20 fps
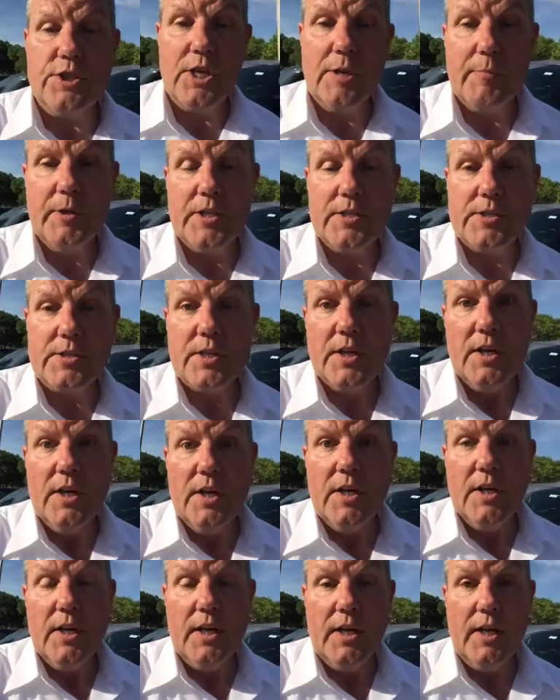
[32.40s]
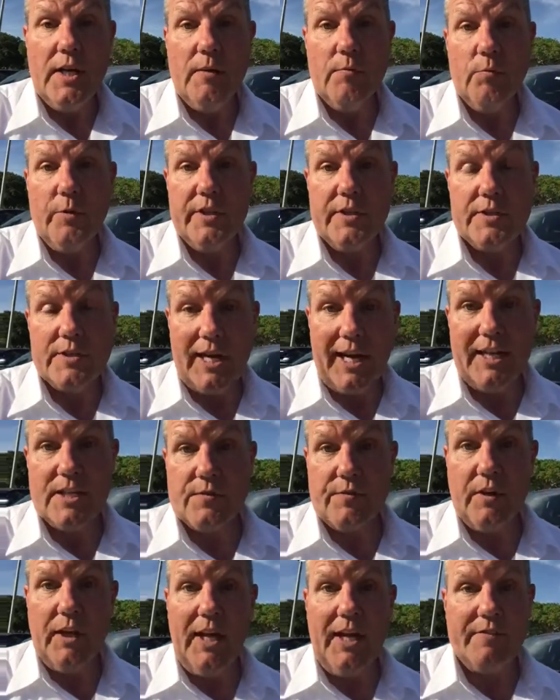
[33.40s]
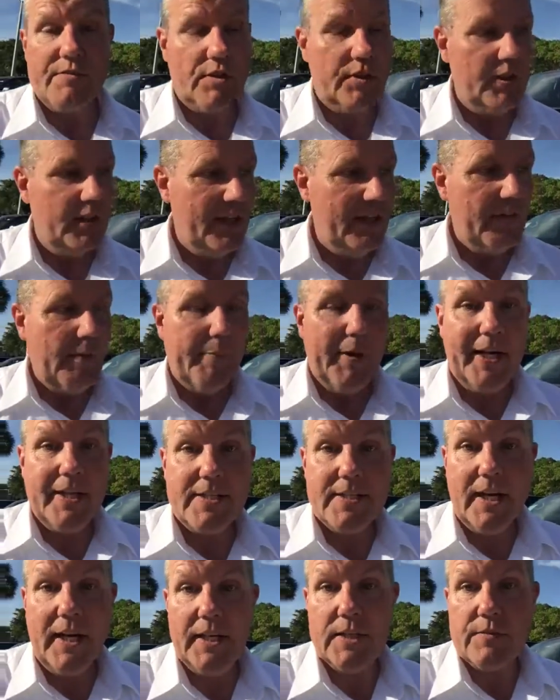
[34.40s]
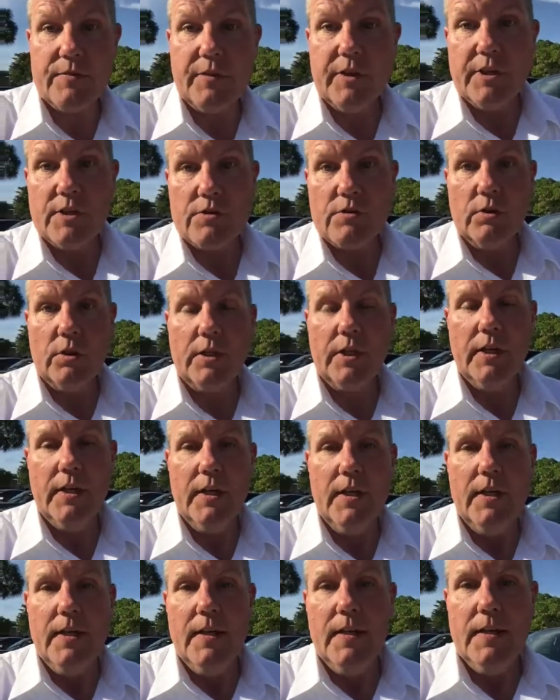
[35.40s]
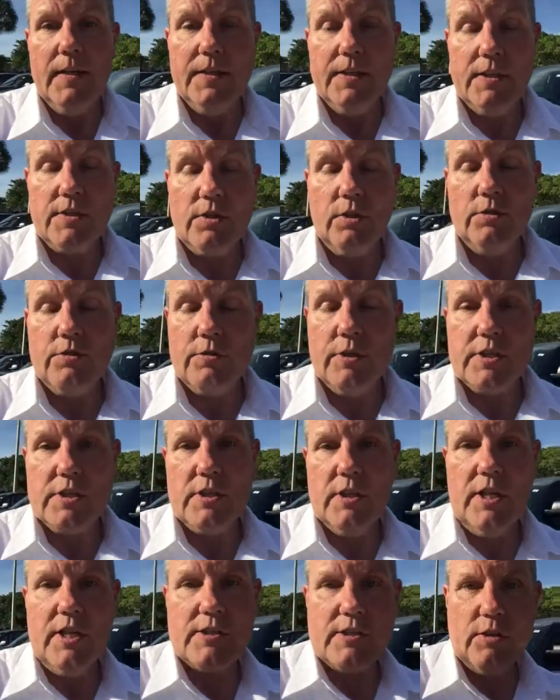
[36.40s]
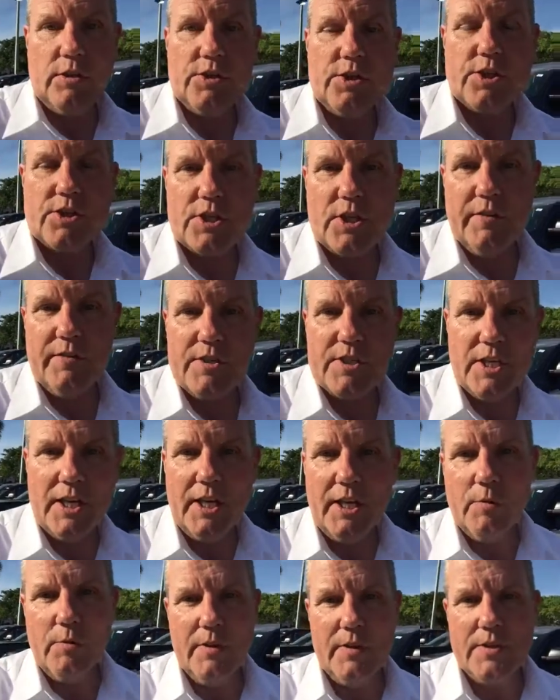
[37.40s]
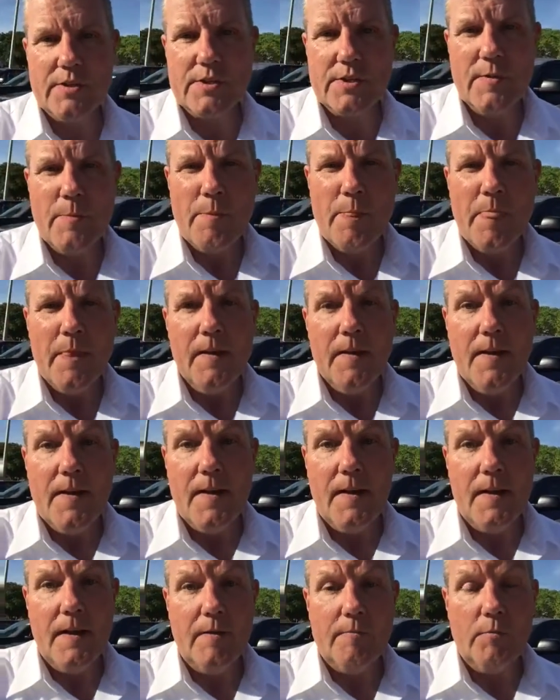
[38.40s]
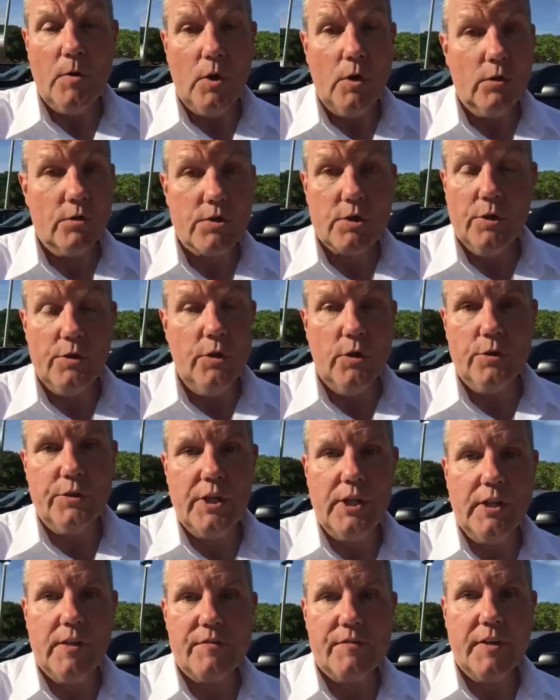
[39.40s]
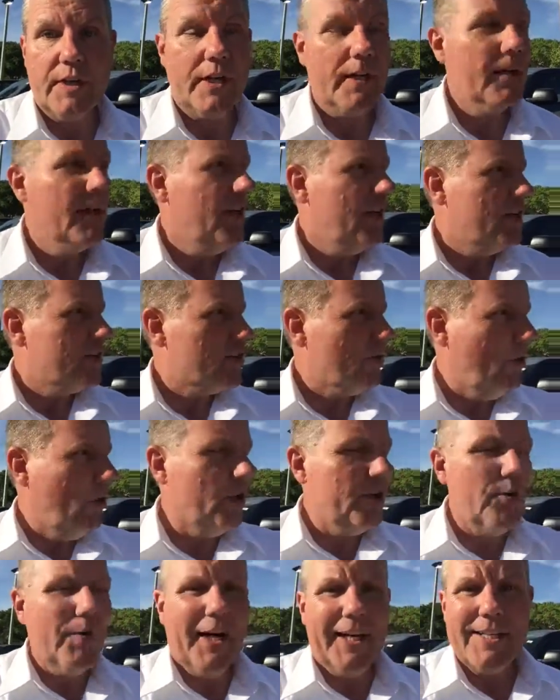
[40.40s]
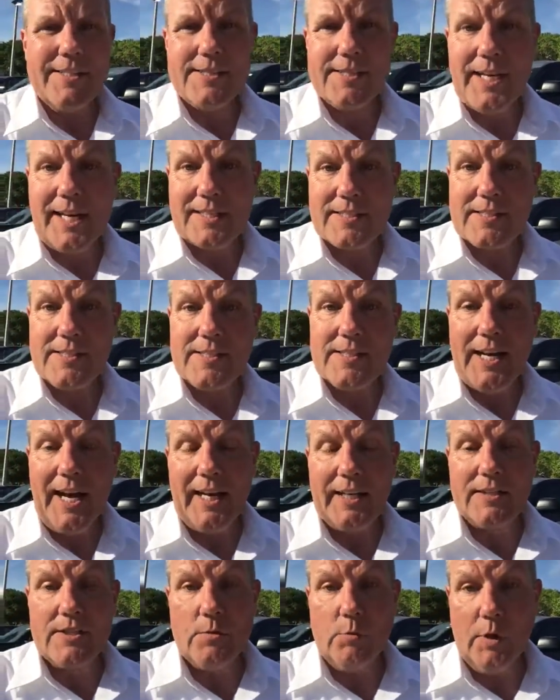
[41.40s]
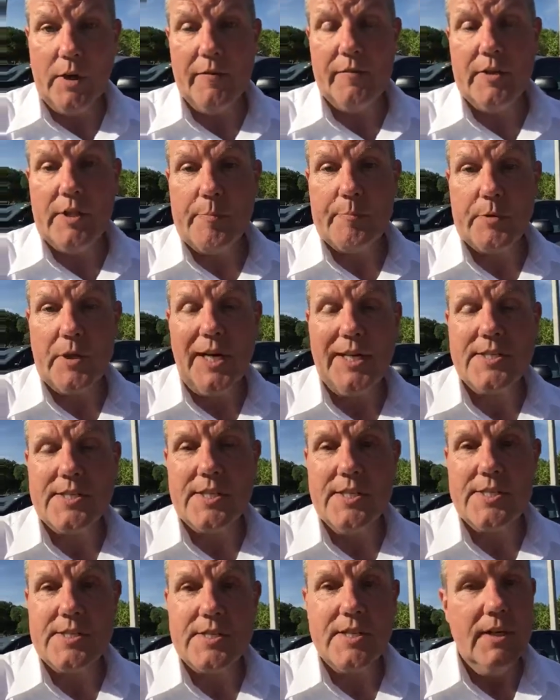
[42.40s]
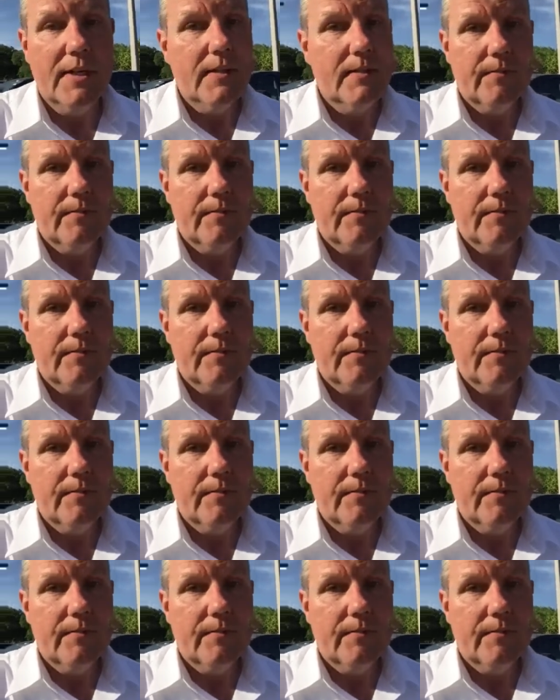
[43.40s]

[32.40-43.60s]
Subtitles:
Jim, is with Tyres for Life, so you'll never buy tyres for your truck, your Tundra, as long as you service it here with us. Also no dealer fee, so all you add is tax and tag to whatever the price is.